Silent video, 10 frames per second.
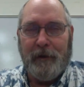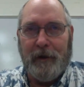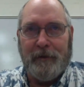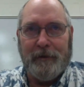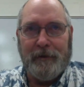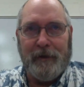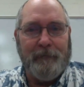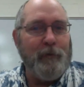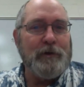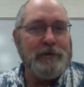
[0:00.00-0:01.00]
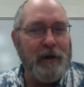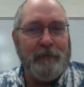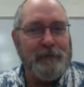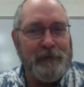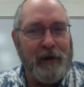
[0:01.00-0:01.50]
Uh, I've always
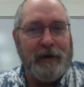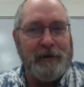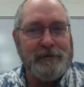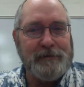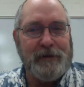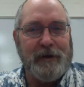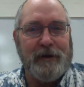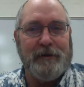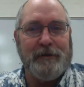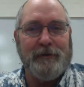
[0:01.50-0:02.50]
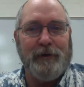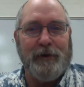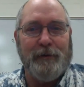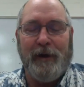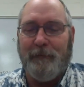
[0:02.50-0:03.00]
loved science, and you
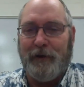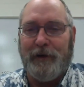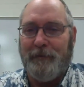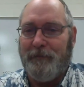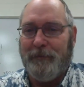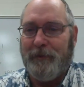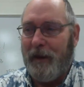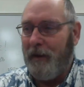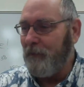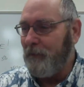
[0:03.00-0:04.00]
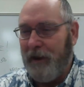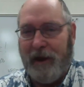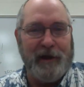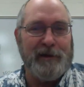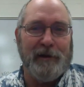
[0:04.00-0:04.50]
know every every
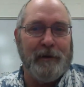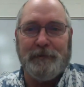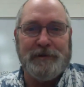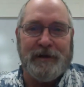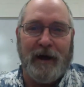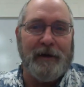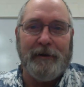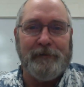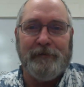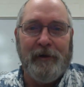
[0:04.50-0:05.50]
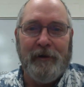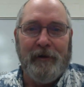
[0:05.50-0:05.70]
kid loves science.